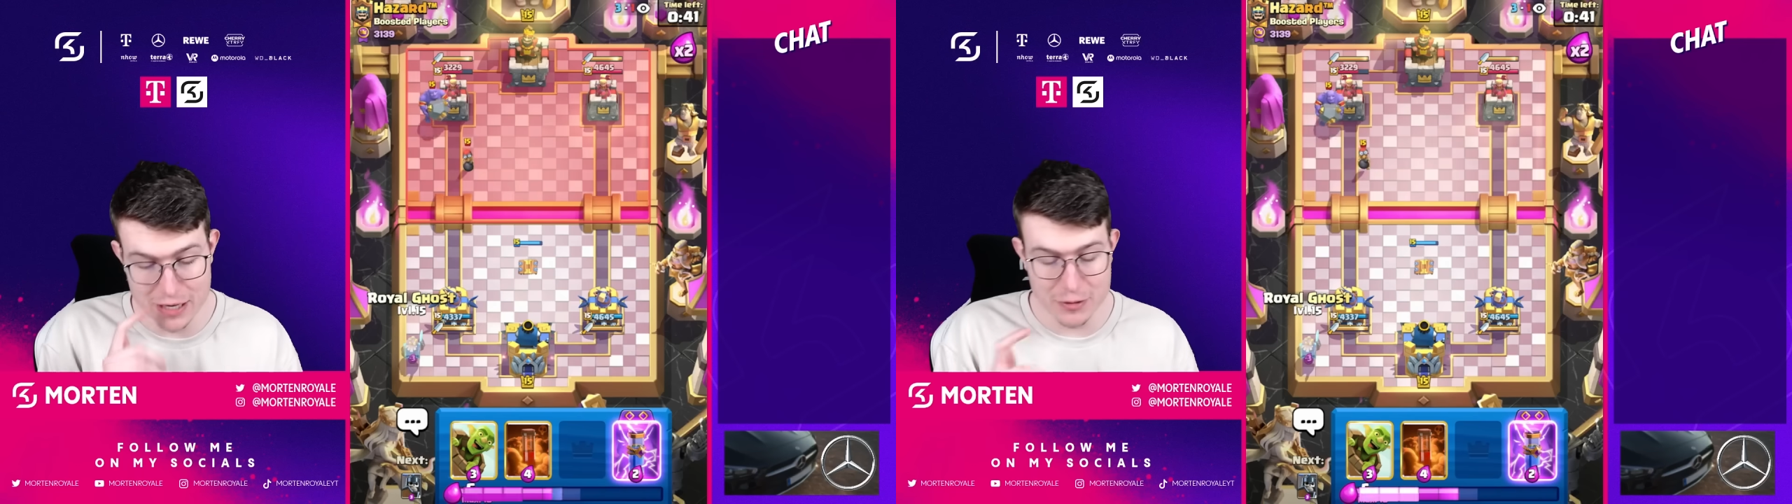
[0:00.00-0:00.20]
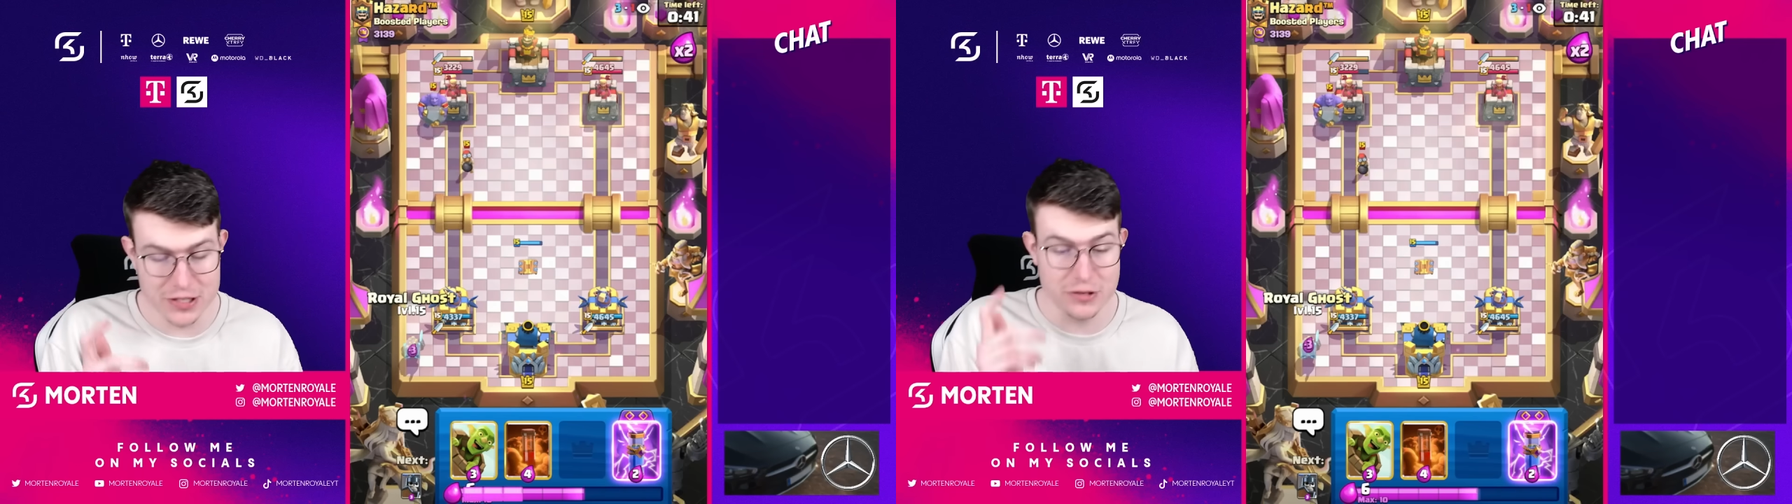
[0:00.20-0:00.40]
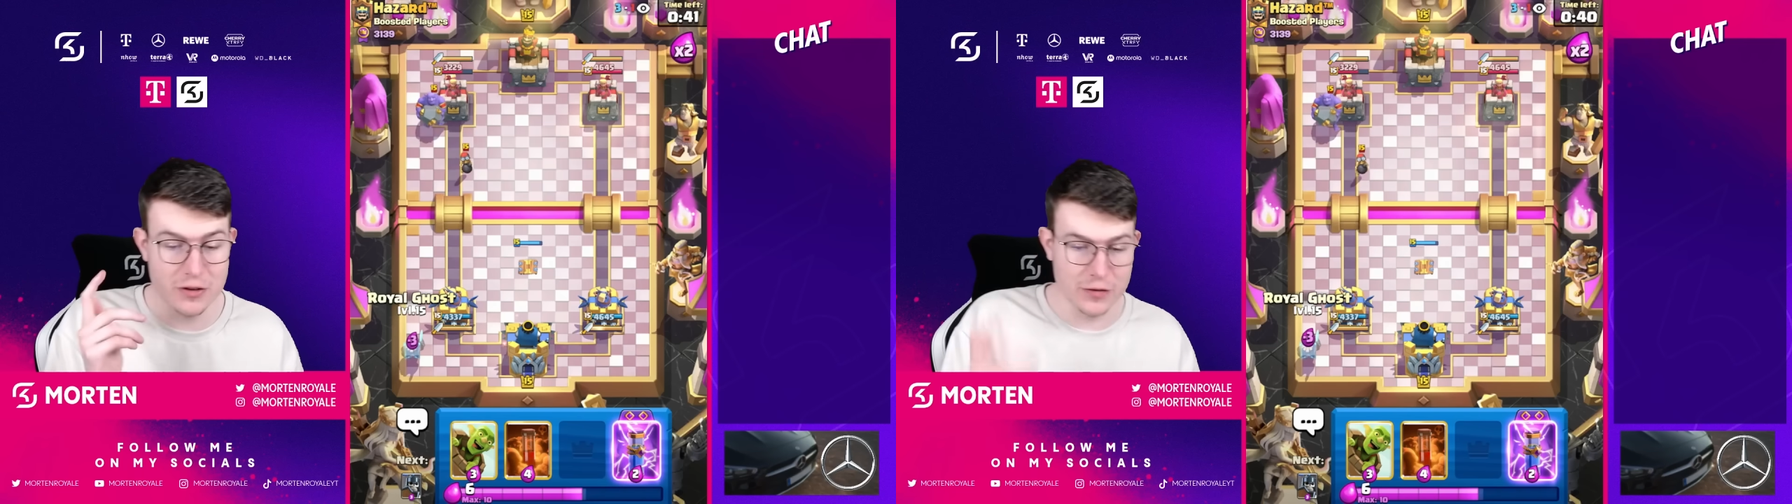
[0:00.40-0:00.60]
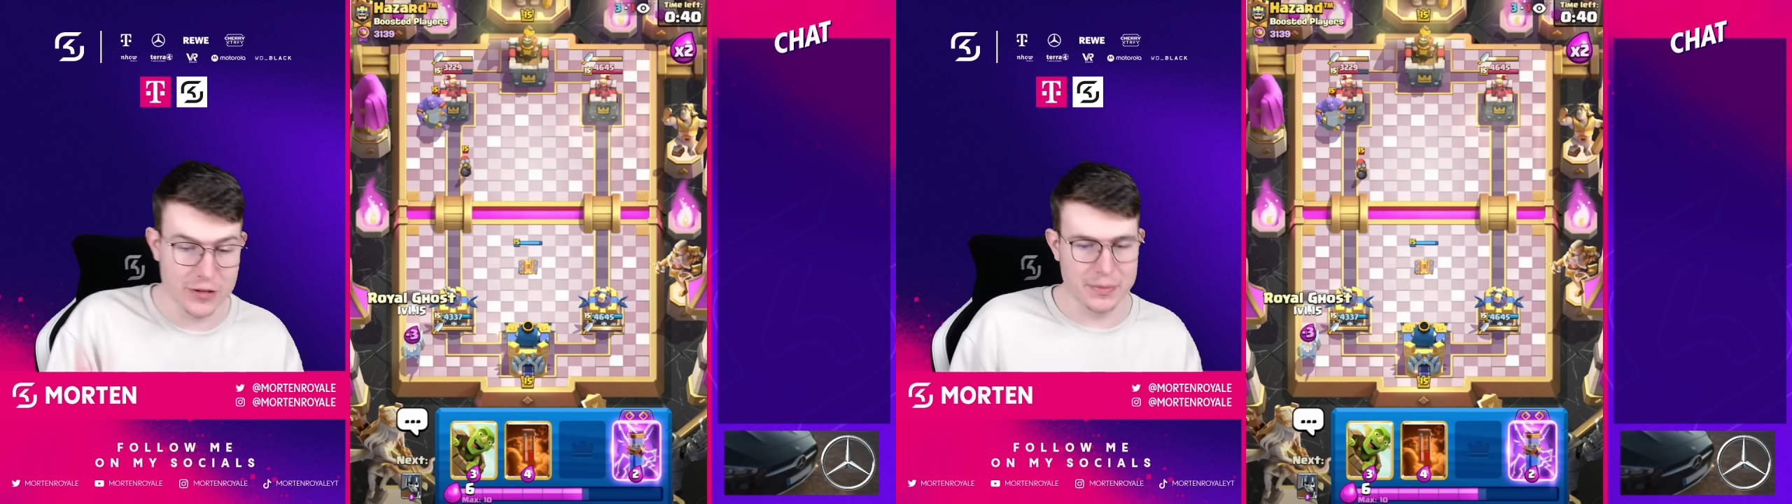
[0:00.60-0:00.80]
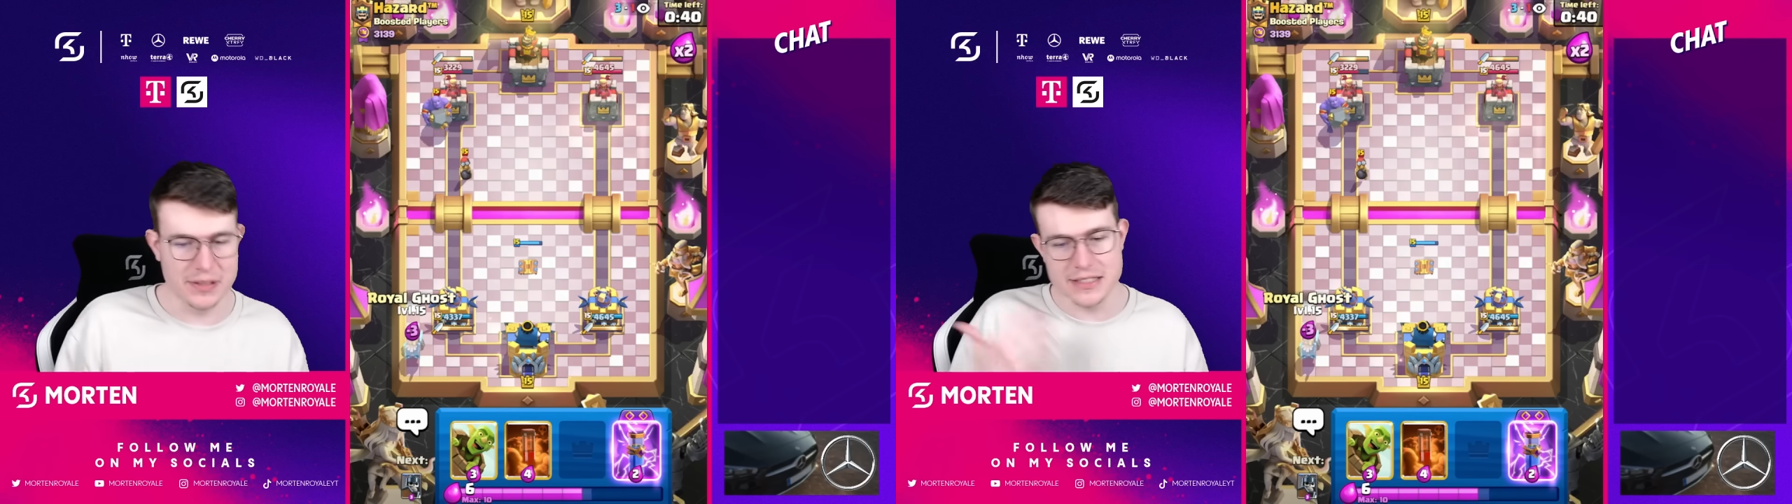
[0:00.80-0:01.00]
I wanted to go for the
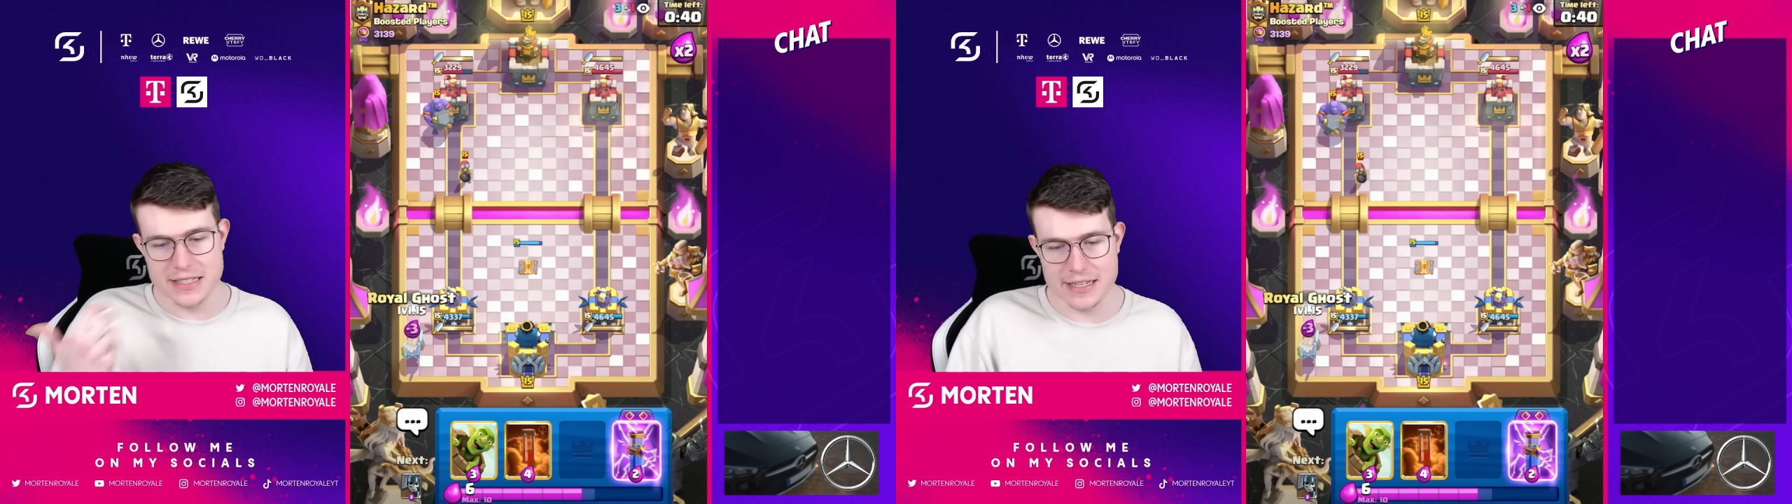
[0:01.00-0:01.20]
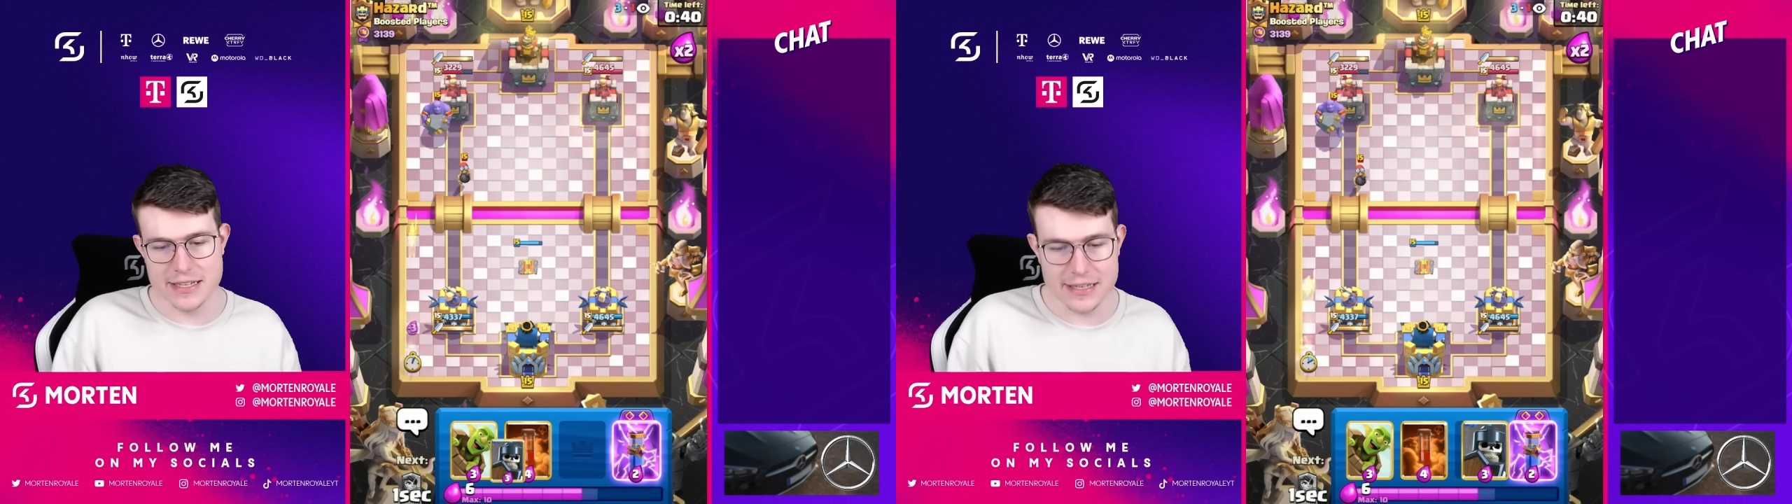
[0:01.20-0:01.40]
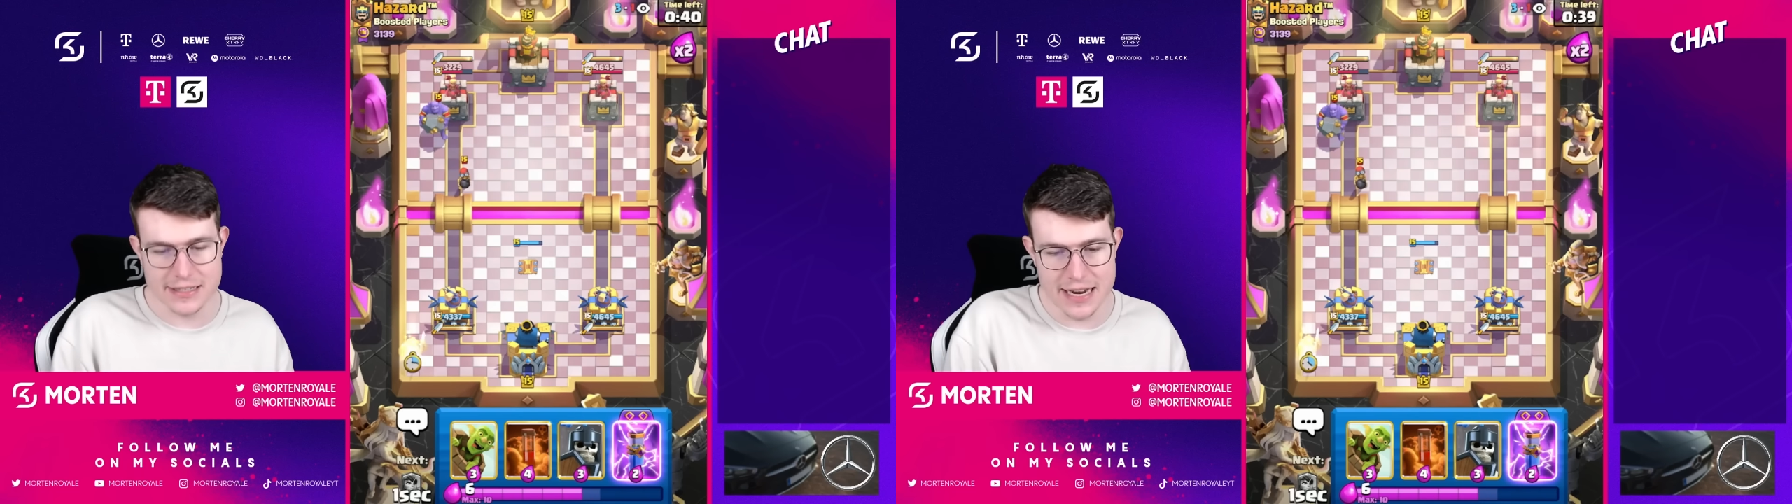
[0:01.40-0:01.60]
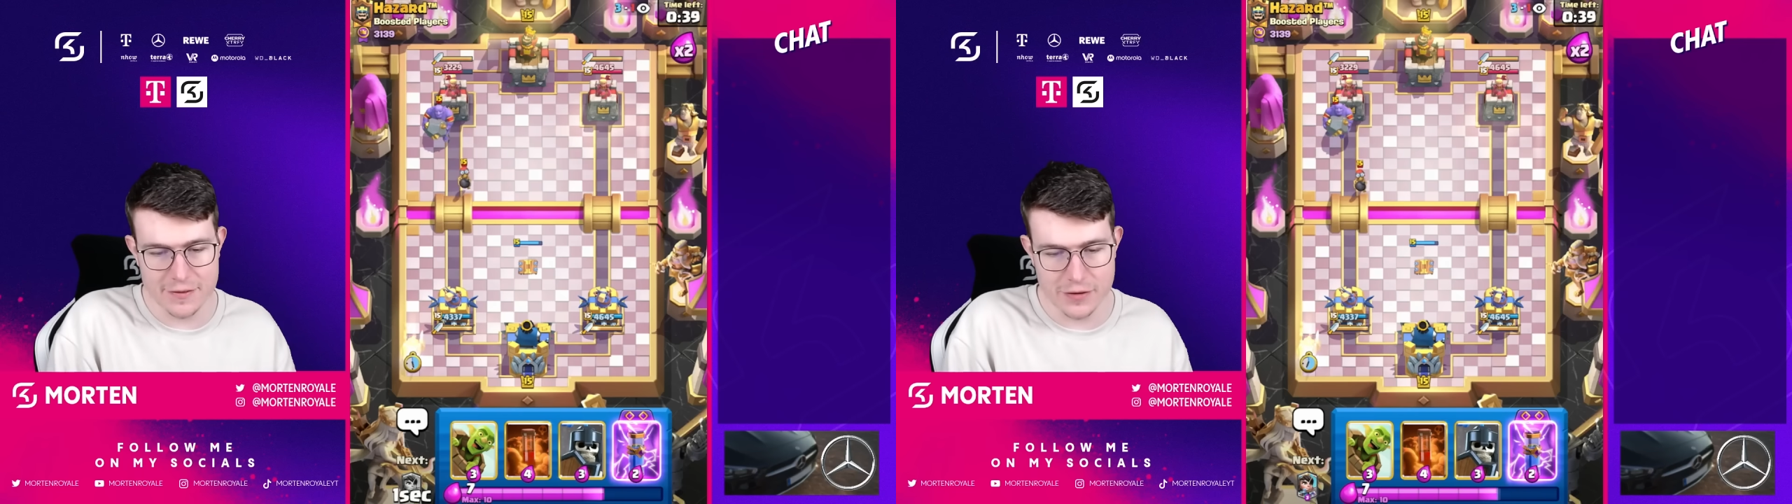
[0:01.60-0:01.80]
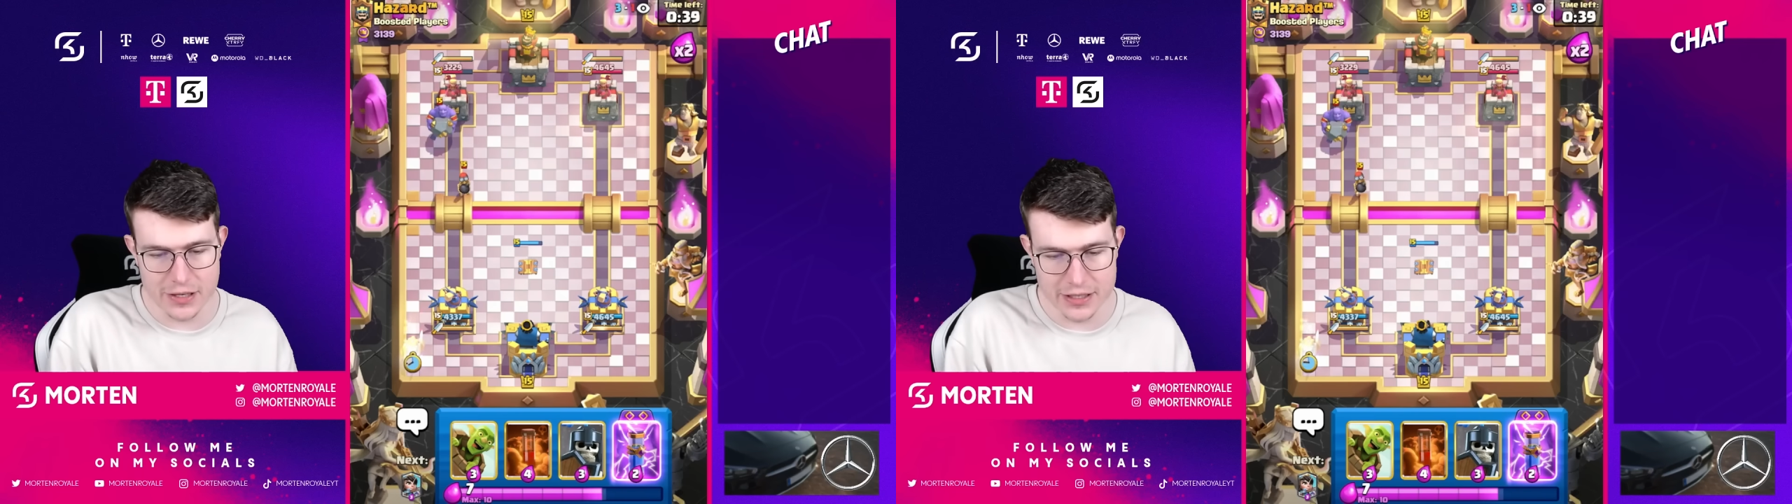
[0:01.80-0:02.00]
ability and then like tank
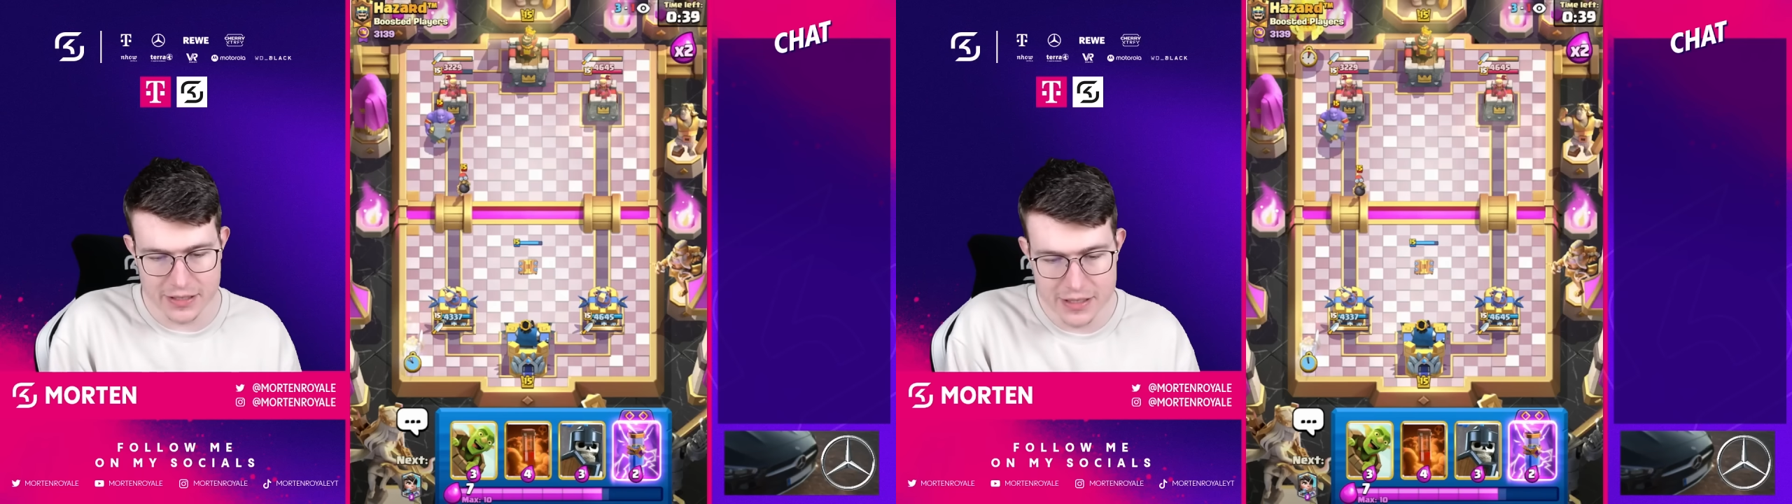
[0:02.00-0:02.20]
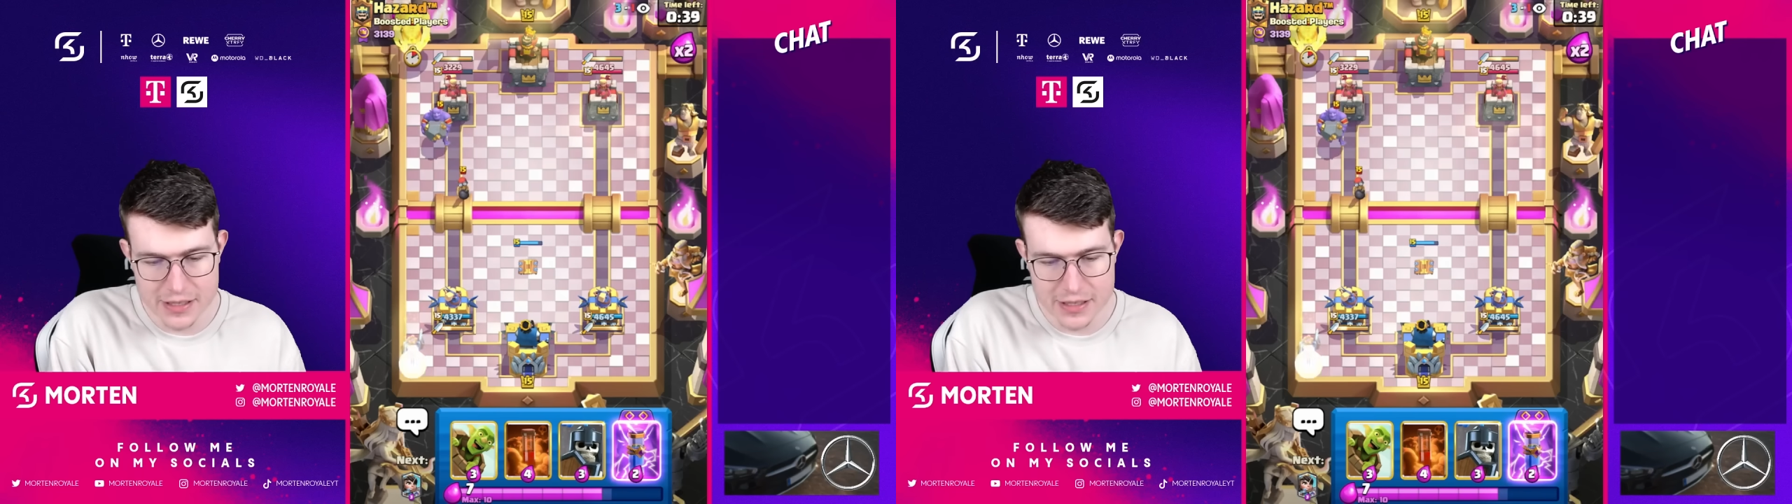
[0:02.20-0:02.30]
for the